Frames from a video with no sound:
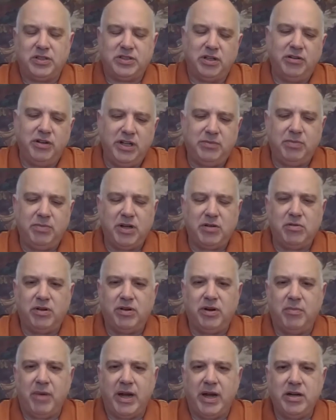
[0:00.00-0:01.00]
So Rietberg
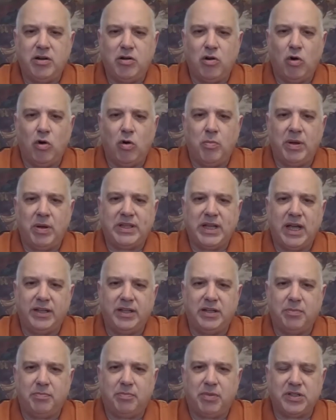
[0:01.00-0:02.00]
will remain core, but the
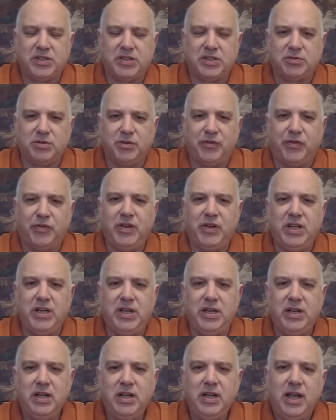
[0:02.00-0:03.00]
other deposits will
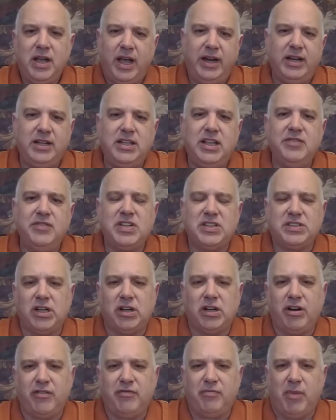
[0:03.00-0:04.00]
feed in, and it gives
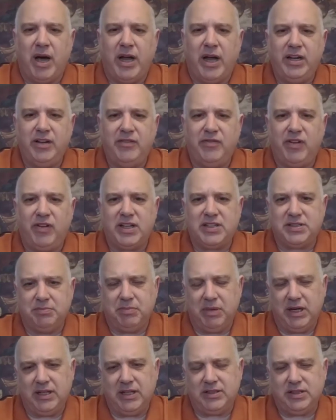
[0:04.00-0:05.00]
us a lot of mining
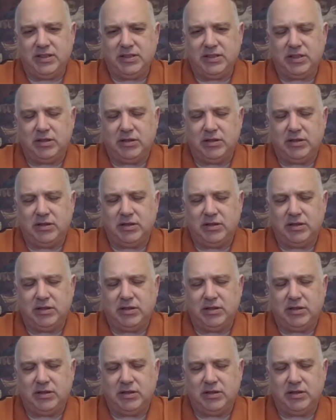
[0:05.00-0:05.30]
flexibility.